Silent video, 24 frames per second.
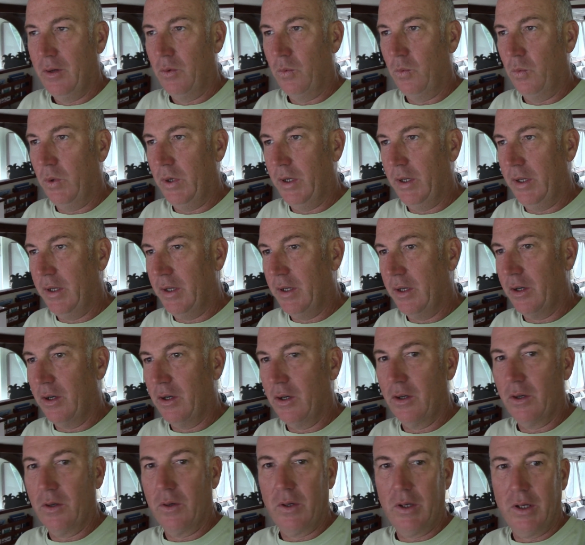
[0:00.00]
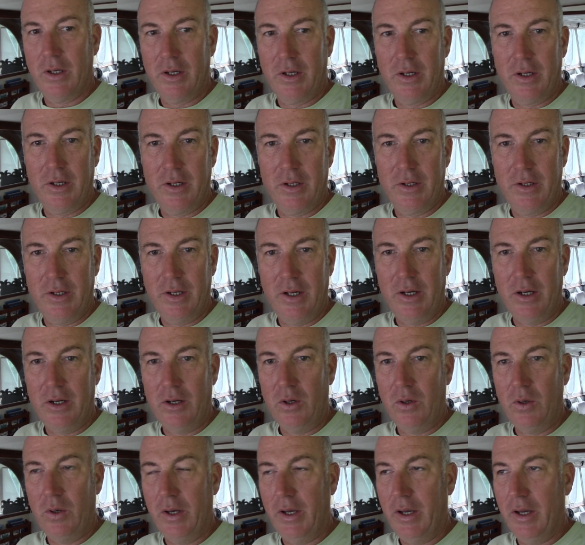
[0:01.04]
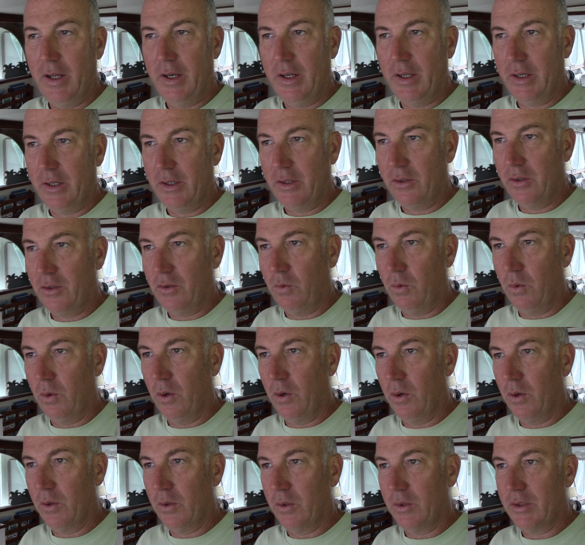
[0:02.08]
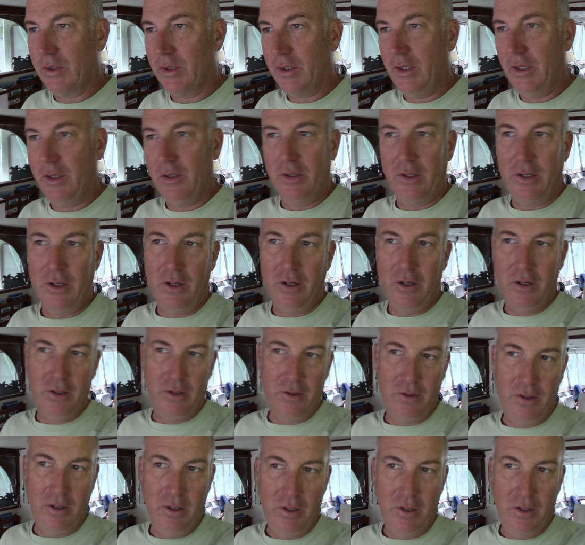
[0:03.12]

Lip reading: we are now heading towards Ilion,